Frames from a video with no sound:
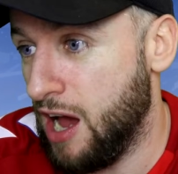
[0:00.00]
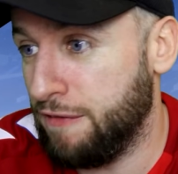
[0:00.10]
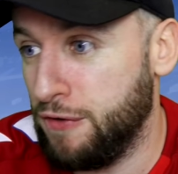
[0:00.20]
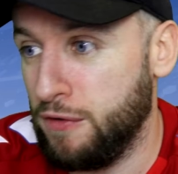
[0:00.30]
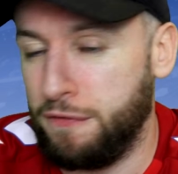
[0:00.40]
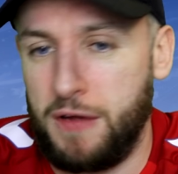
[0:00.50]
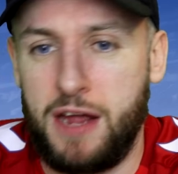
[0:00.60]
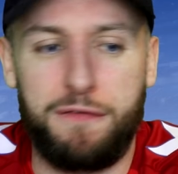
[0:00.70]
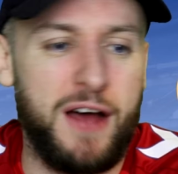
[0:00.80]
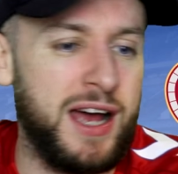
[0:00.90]

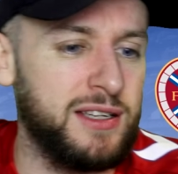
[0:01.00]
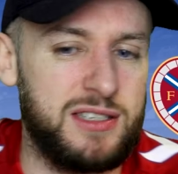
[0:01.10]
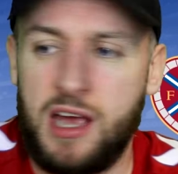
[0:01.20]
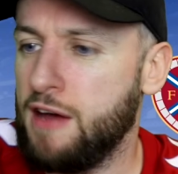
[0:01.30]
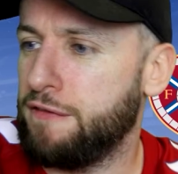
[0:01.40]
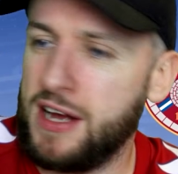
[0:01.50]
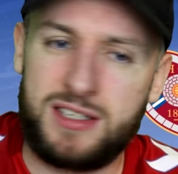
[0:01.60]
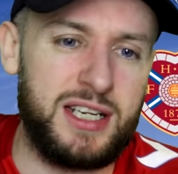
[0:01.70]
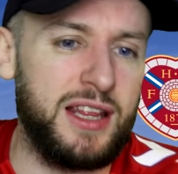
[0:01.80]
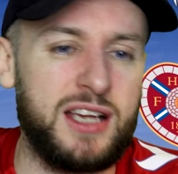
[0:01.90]

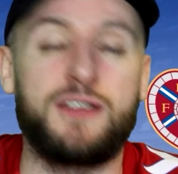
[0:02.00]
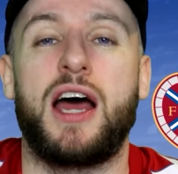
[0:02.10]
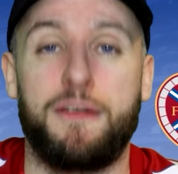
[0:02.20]
fans do this,